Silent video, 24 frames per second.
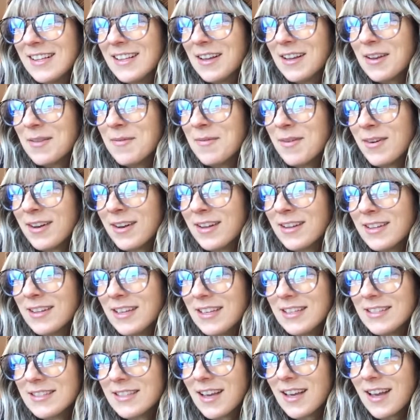Good morning,
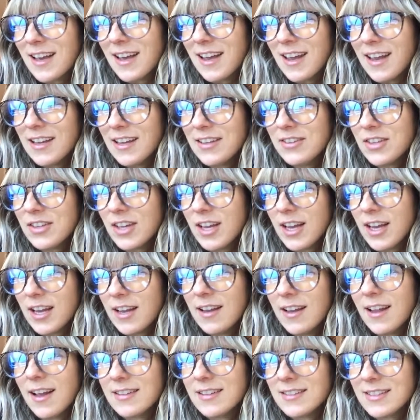Lisa. Hey, Jay.
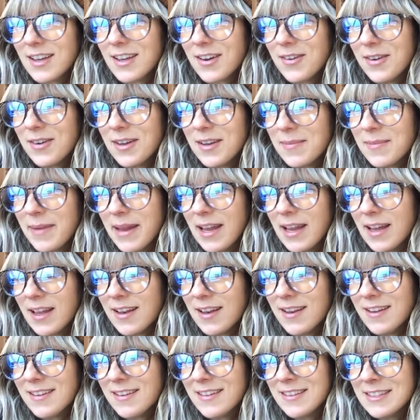How's it going,
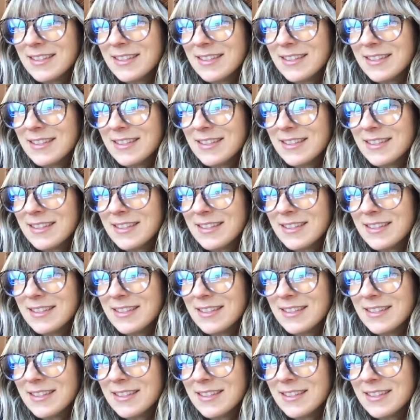man?